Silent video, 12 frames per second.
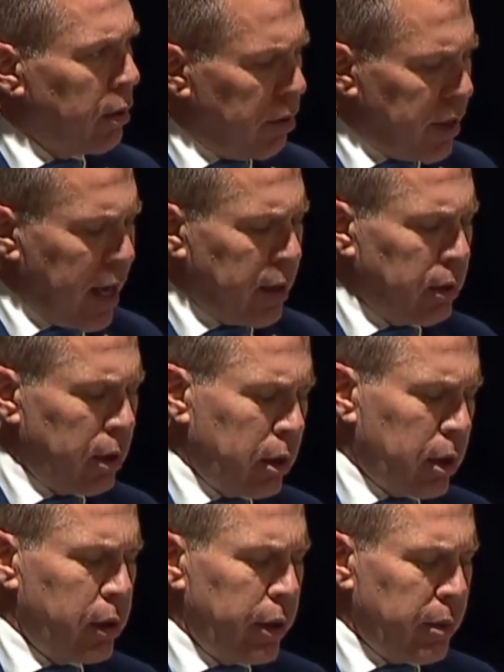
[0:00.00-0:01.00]
then a
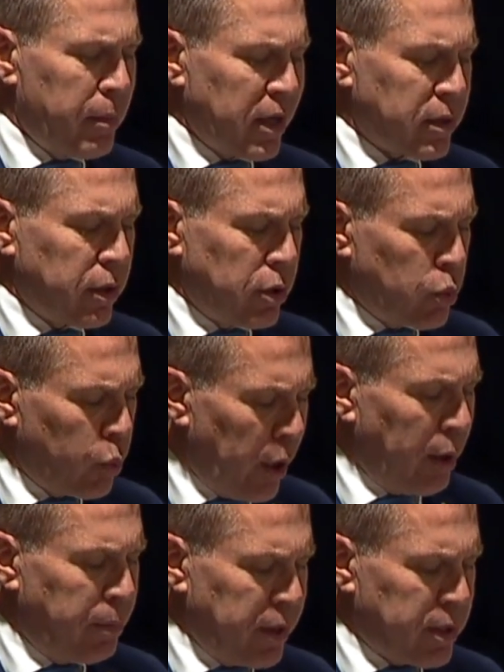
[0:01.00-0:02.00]
clear message
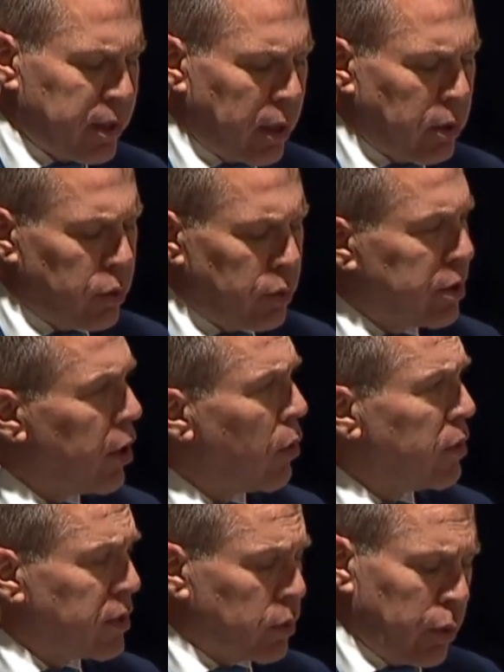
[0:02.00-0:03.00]
will be sent to
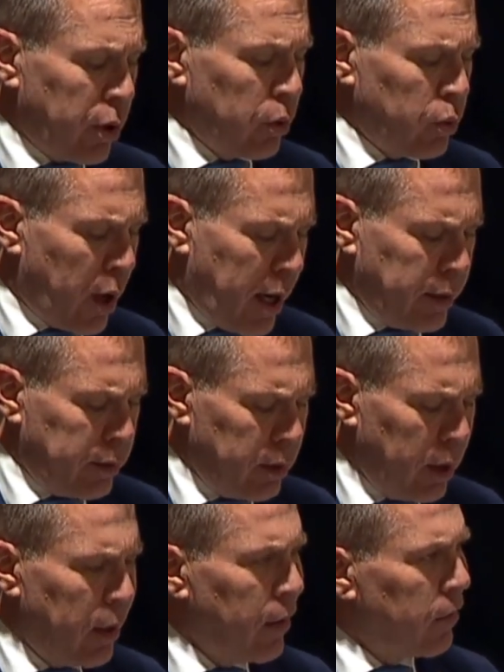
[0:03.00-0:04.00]
terrorists worldwide.
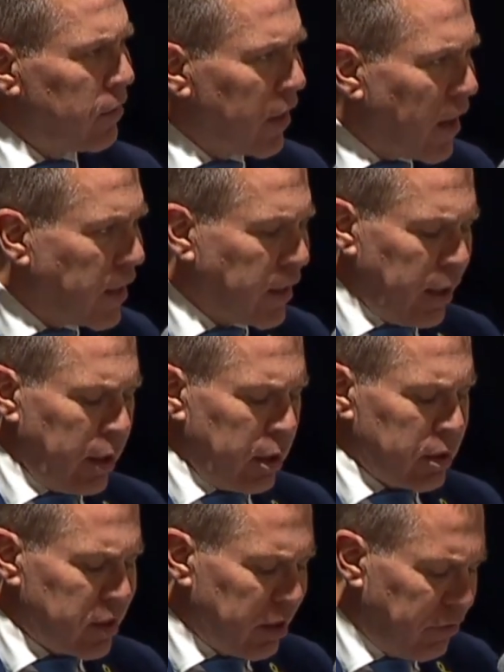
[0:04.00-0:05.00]

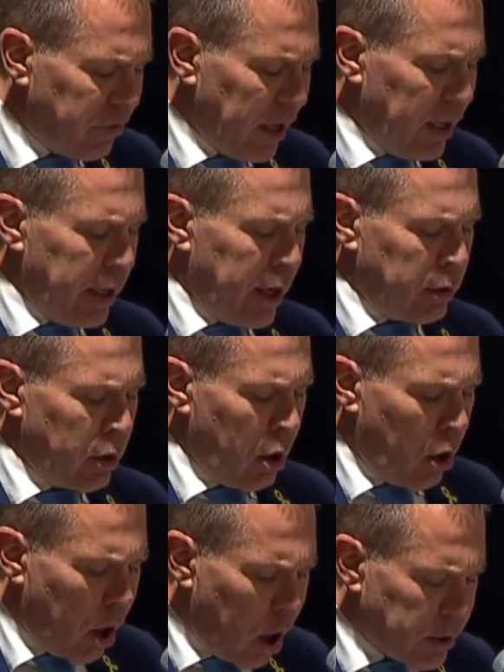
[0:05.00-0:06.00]
Taking civilian
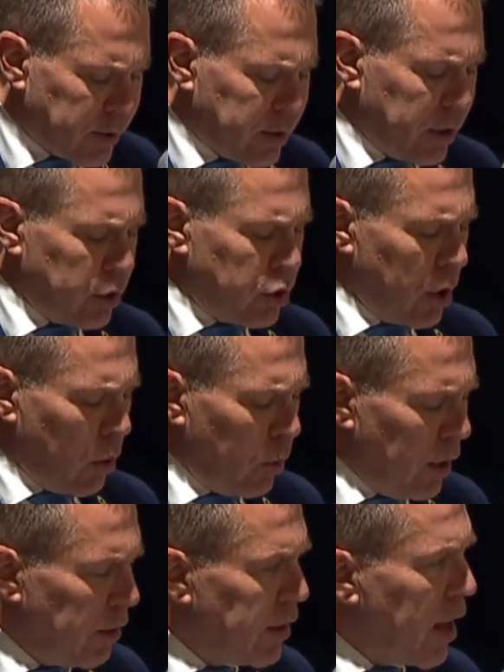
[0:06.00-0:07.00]
hostage
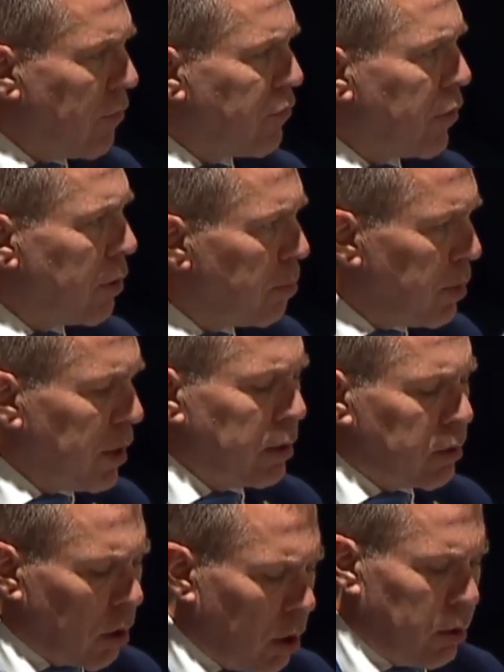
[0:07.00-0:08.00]
will never be
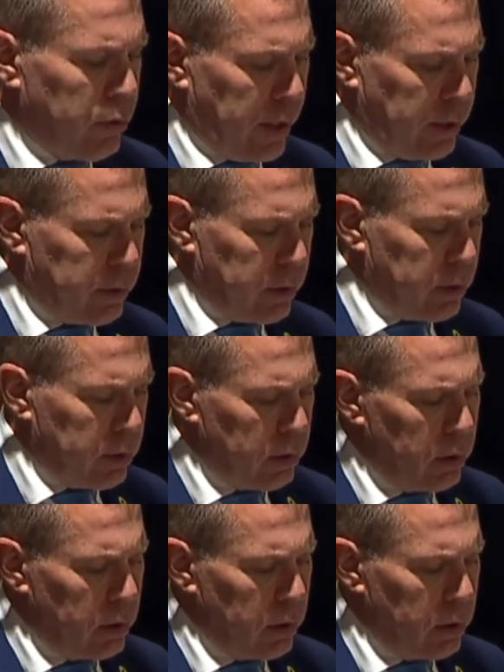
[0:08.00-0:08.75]
tolerated.